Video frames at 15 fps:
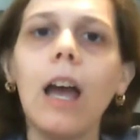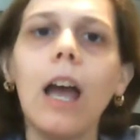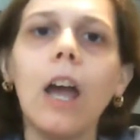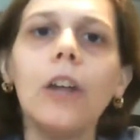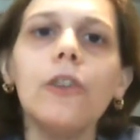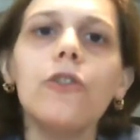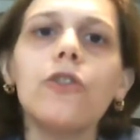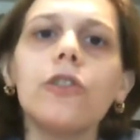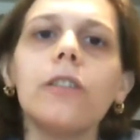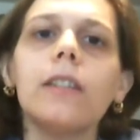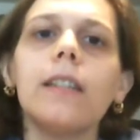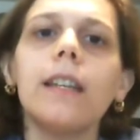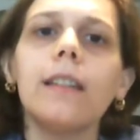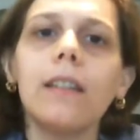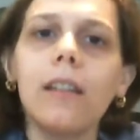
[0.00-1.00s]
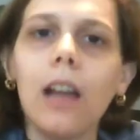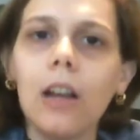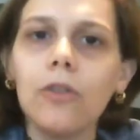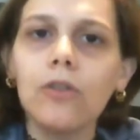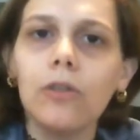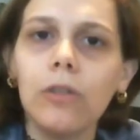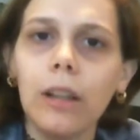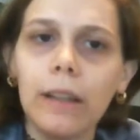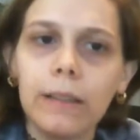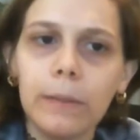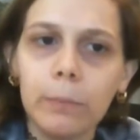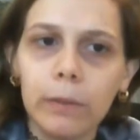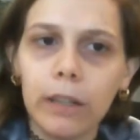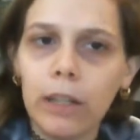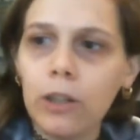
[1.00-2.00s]
usually take the logical
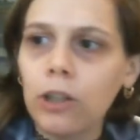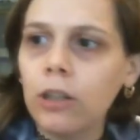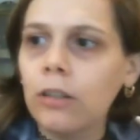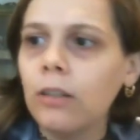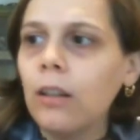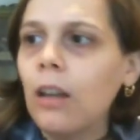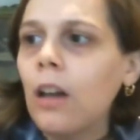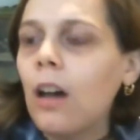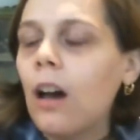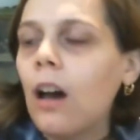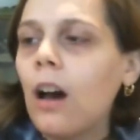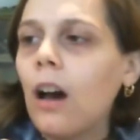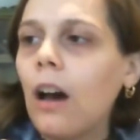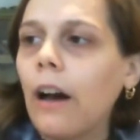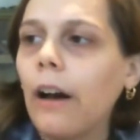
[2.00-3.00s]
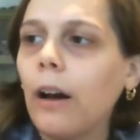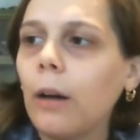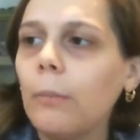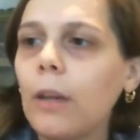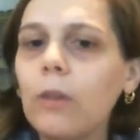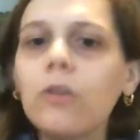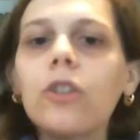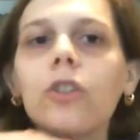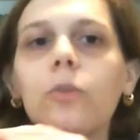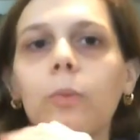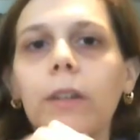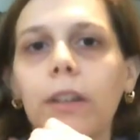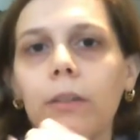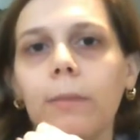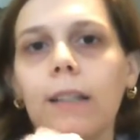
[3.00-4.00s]
explanation. It was just
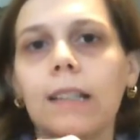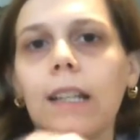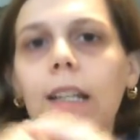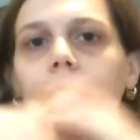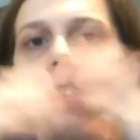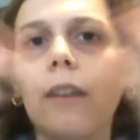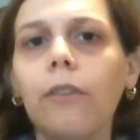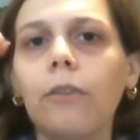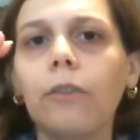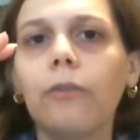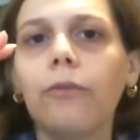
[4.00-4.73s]
weird because I never